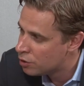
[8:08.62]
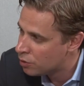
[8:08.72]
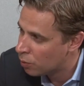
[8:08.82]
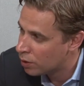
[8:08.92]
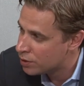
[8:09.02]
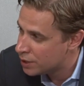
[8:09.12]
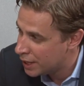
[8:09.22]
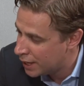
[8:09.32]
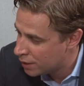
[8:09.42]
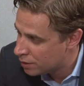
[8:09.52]
Towards the
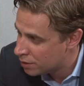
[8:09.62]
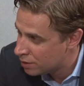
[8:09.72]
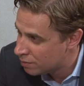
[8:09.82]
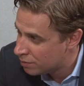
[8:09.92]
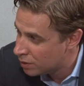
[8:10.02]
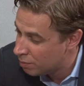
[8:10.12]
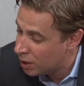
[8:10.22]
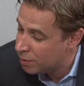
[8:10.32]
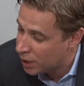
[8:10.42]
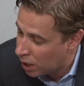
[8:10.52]
end, you may
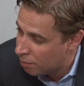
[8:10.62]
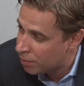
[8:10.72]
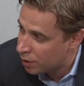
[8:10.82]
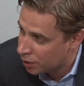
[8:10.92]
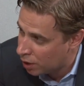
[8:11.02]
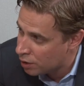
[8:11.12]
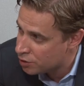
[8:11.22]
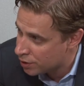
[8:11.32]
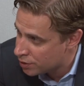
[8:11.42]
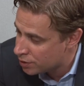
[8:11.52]
become
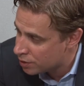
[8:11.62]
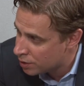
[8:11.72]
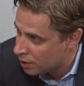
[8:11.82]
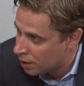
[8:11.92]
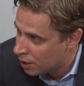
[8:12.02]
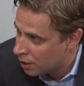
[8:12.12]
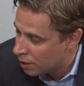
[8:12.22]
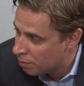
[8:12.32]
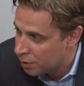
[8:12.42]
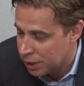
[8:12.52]
unconscious,
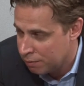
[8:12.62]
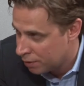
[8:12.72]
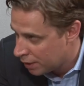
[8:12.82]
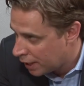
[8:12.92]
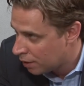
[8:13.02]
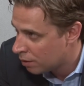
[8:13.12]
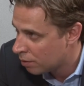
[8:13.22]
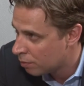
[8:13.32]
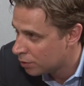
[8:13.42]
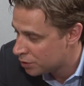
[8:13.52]
but even then,
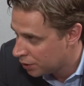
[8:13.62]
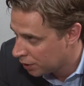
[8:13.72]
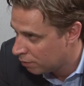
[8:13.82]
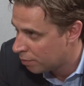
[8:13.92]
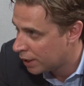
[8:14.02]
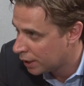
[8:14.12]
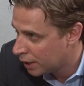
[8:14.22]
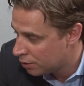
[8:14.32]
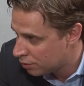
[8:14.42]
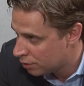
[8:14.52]
we'll still give you
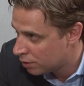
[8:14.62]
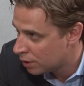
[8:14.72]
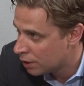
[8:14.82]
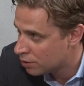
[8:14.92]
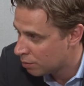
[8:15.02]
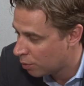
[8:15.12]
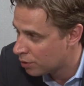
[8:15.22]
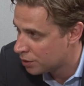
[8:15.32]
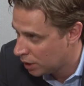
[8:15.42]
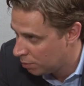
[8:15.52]
medication and support
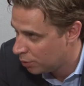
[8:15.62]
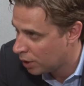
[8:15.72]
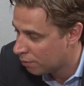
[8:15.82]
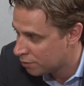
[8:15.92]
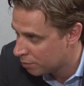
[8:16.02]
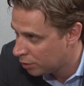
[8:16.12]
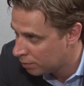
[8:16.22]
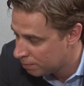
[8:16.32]
to keep you comfortable.